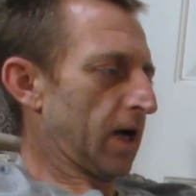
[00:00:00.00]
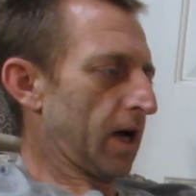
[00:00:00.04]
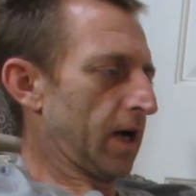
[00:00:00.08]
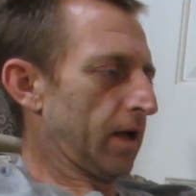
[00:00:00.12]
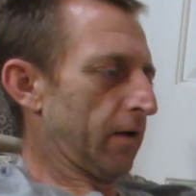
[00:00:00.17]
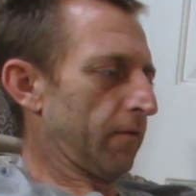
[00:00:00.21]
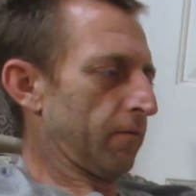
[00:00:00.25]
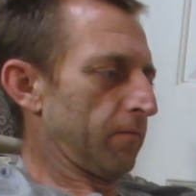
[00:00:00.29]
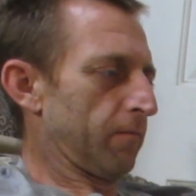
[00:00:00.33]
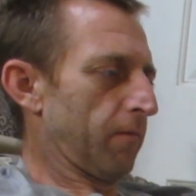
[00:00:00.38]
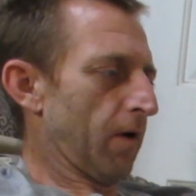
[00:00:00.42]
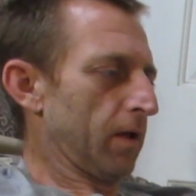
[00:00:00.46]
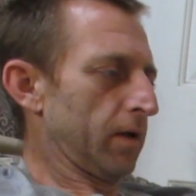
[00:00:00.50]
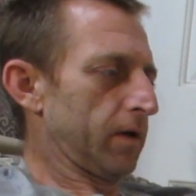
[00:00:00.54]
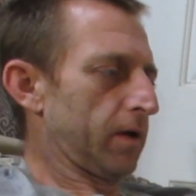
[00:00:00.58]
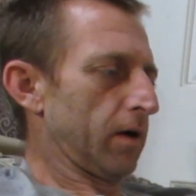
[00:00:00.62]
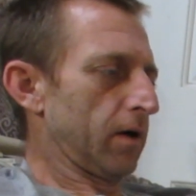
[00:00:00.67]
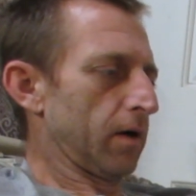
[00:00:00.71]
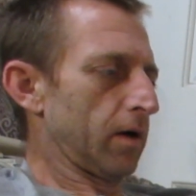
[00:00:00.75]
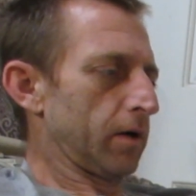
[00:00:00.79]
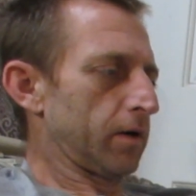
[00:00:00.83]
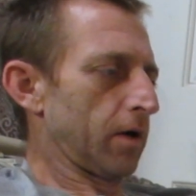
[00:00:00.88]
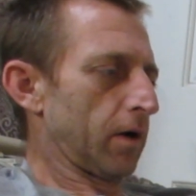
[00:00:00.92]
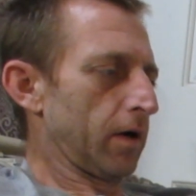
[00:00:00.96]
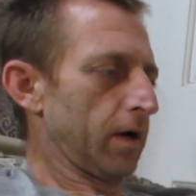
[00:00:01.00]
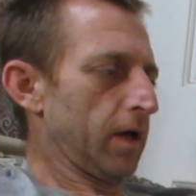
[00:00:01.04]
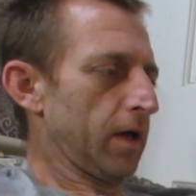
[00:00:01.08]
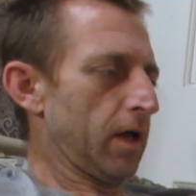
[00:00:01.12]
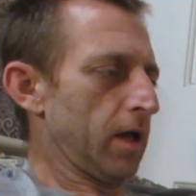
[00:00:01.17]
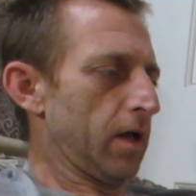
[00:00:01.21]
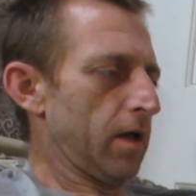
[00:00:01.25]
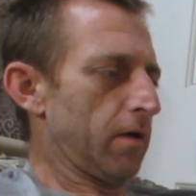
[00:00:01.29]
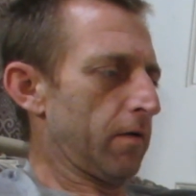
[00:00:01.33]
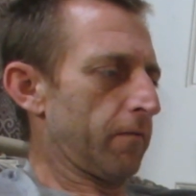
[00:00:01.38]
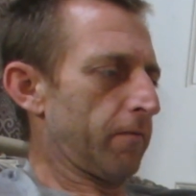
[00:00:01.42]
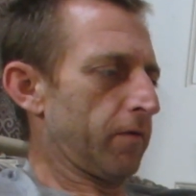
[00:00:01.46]
a volunteer attorney
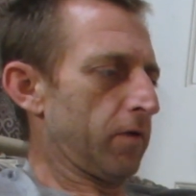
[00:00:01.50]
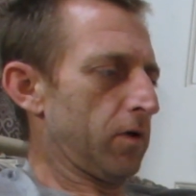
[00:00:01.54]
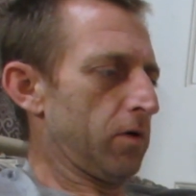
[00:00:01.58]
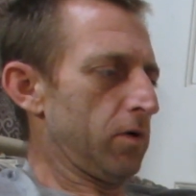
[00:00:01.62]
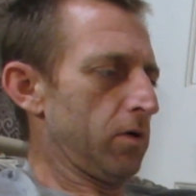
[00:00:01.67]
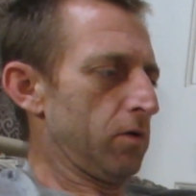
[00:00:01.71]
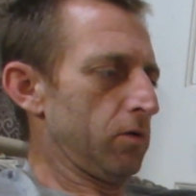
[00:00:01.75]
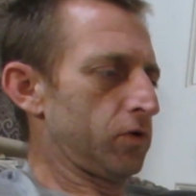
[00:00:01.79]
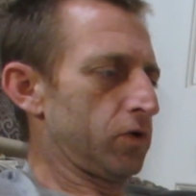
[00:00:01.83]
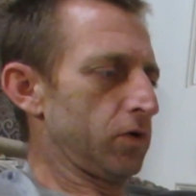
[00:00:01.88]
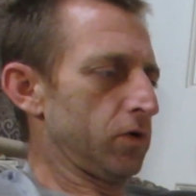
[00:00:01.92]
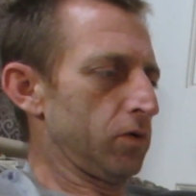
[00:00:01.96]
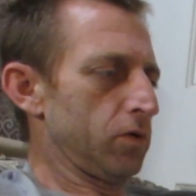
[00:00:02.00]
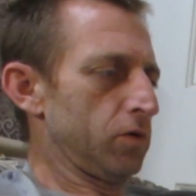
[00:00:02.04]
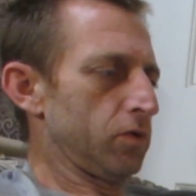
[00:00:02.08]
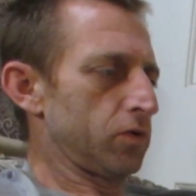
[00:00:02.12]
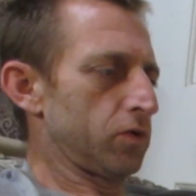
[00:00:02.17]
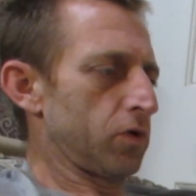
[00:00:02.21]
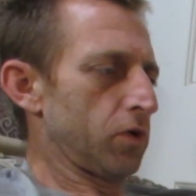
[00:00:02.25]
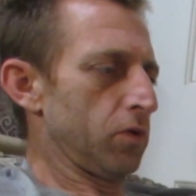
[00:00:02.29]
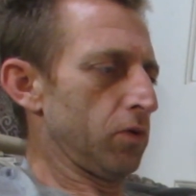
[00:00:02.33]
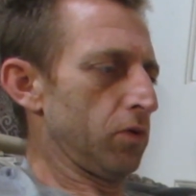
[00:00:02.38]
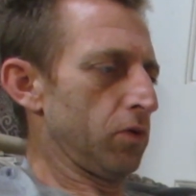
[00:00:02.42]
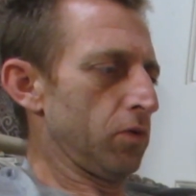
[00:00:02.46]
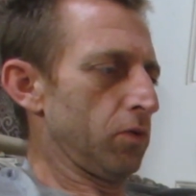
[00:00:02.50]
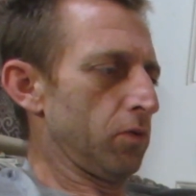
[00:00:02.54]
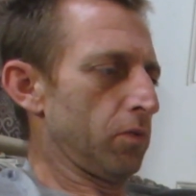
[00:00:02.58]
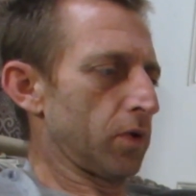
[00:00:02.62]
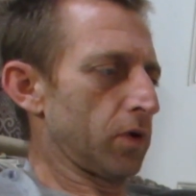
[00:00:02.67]
if you choose to